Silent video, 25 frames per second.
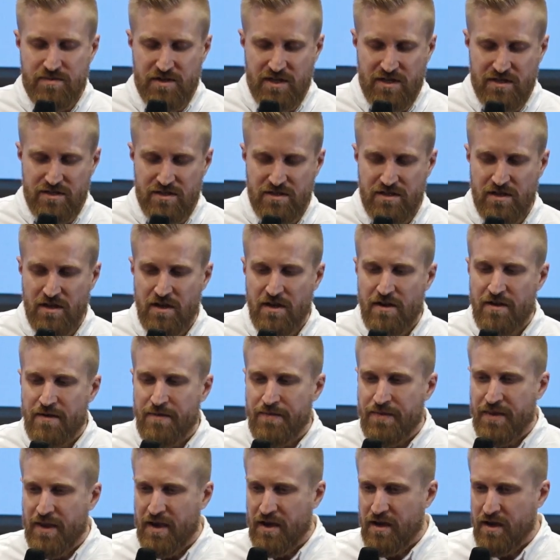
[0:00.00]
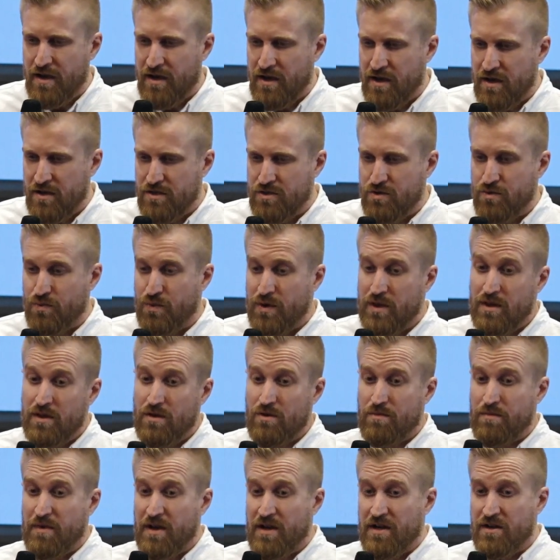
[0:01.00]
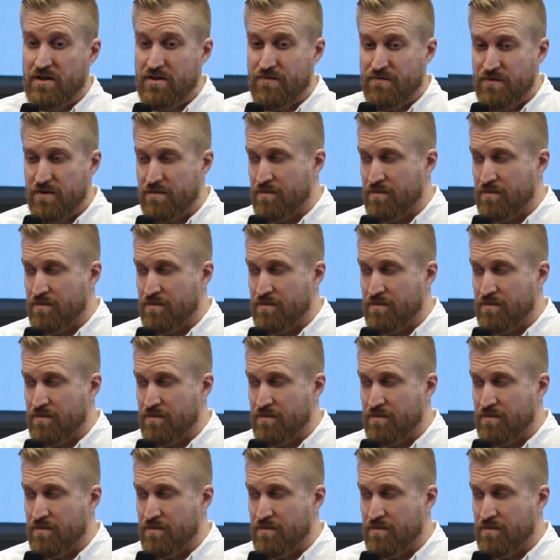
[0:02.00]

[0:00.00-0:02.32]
us to win on many different